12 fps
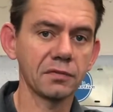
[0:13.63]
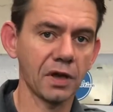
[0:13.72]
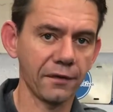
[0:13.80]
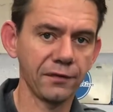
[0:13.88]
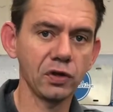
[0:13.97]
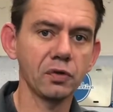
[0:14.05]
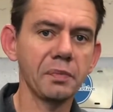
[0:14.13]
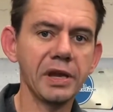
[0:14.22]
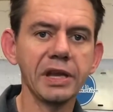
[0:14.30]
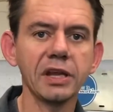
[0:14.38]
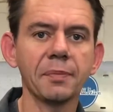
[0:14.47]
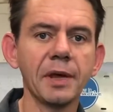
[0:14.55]
a few
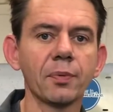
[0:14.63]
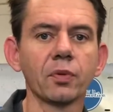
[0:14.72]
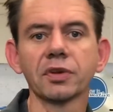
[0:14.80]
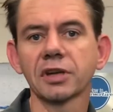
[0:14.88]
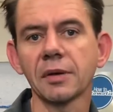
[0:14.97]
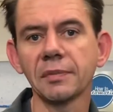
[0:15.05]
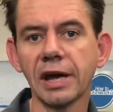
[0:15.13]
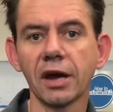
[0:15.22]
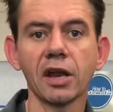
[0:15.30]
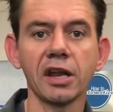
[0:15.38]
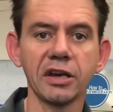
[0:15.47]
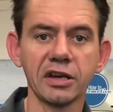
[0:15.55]
media people to come
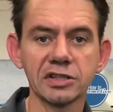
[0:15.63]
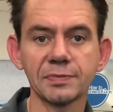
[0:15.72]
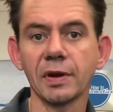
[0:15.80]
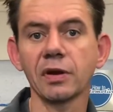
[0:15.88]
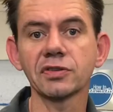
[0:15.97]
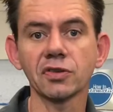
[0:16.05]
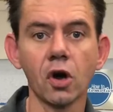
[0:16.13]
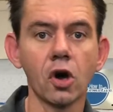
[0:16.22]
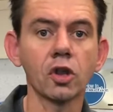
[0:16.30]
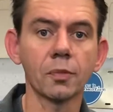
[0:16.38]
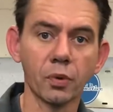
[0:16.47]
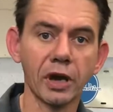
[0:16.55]
down and experience all
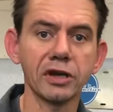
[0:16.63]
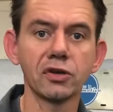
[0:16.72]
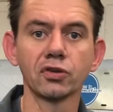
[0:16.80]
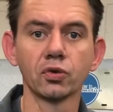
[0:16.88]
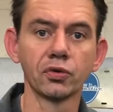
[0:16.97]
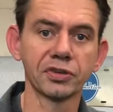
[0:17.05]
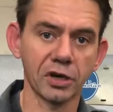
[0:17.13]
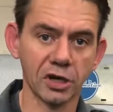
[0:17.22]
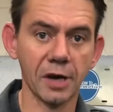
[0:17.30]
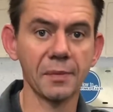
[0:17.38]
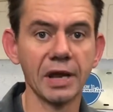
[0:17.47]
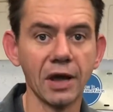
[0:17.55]
the brand new tools that are
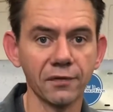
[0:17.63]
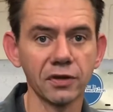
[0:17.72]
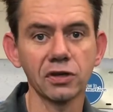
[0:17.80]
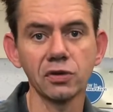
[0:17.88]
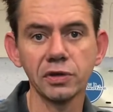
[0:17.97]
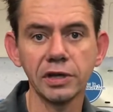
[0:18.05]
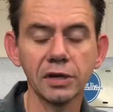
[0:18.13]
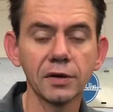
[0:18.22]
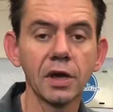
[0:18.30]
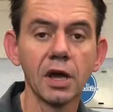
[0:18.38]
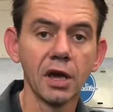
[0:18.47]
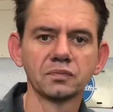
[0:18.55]
coming out for the new year.
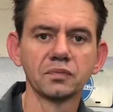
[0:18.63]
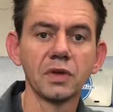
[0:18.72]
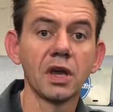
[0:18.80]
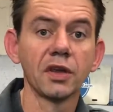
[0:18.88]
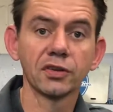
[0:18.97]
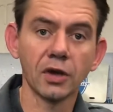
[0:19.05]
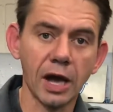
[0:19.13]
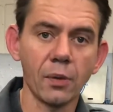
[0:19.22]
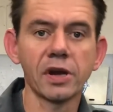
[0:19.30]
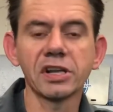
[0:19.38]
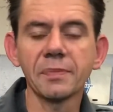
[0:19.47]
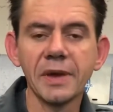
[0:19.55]
So I
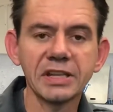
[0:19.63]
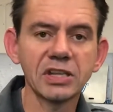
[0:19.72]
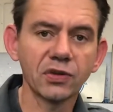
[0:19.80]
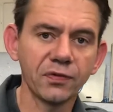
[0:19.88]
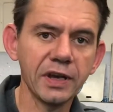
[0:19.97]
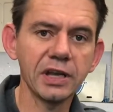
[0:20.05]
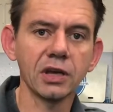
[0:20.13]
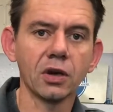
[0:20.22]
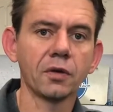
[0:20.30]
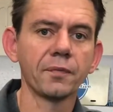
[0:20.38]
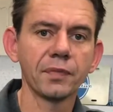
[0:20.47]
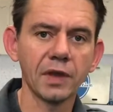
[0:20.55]
wanted to make this
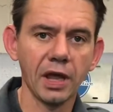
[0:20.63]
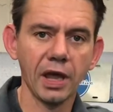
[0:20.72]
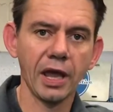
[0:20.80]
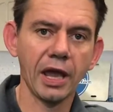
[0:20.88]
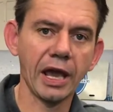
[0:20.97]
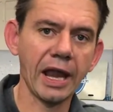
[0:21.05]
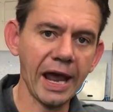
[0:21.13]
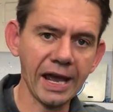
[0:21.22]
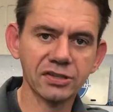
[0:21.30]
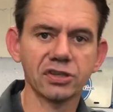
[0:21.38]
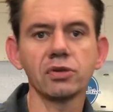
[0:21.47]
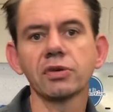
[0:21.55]
video and
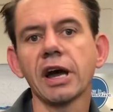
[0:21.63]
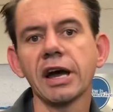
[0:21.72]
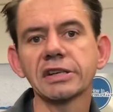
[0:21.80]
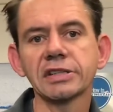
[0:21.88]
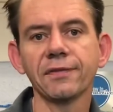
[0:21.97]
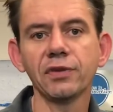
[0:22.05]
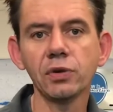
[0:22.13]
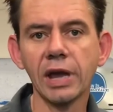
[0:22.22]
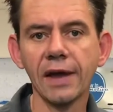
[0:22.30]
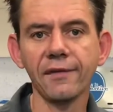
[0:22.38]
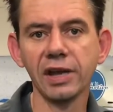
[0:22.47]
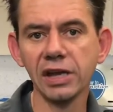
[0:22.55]
ask you guys if you
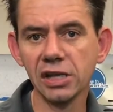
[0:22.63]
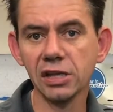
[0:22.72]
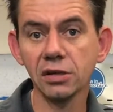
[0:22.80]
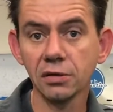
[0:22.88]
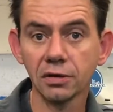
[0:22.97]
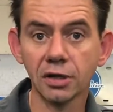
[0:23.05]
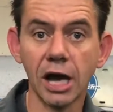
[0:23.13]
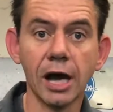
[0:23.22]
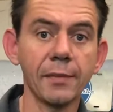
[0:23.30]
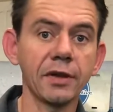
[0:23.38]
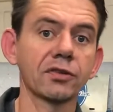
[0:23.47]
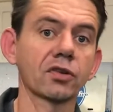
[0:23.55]
have any
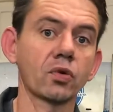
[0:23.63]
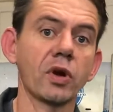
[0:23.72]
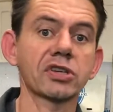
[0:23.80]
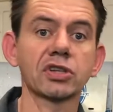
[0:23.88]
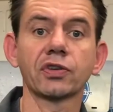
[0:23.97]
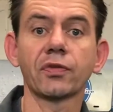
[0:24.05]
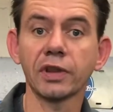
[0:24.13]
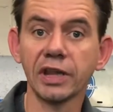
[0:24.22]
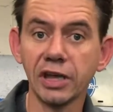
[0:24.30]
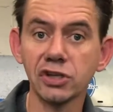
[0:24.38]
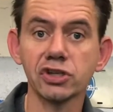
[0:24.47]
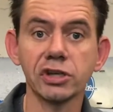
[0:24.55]
comments or questions for
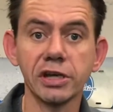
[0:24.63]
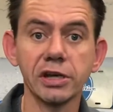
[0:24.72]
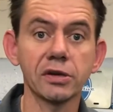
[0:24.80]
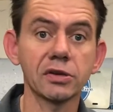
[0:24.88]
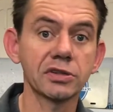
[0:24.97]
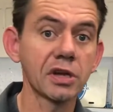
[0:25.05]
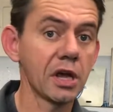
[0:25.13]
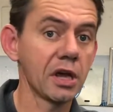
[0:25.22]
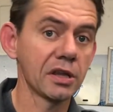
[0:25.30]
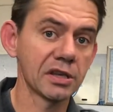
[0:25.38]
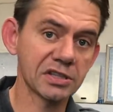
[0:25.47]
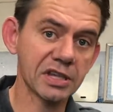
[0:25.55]
the engineers,
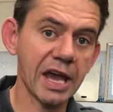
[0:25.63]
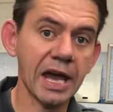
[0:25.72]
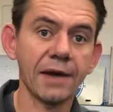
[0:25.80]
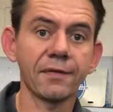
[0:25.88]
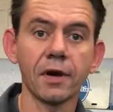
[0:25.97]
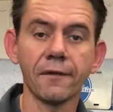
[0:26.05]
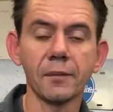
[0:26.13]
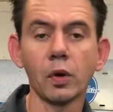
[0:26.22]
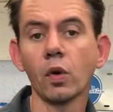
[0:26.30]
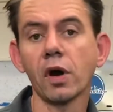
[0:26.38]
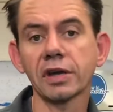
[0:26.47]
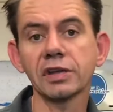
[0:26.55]
the staff of
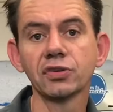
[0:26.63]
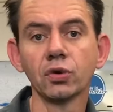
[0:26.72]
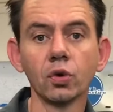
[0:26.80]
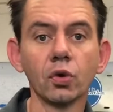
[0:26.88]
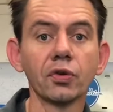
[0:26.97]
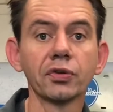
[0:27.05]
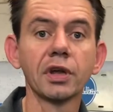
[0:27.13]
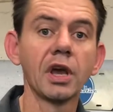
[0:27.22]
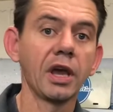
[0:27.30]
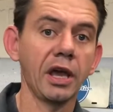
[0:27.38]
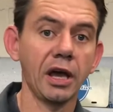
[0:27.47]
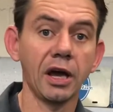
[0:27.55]
Milwaukee Tools,
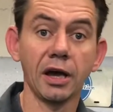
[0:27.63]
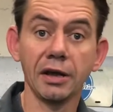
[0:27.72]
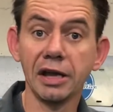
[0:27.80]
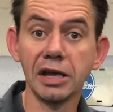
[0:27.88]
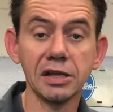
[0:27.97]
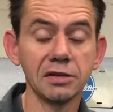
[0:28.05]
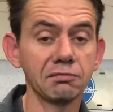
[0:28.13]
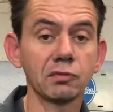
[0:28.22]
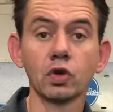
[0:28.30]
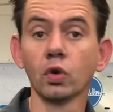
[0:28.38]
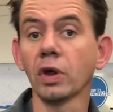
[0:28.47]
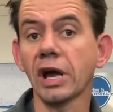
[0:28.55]
any
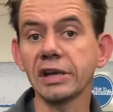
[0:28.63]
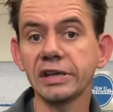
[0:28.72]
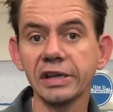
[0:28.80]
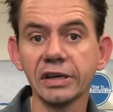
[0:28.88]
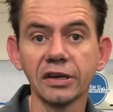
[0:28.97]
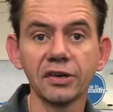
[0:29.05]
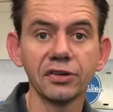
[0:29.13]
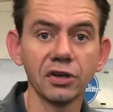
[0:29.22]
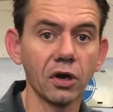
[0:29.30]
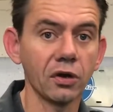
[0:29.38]
cool ideas,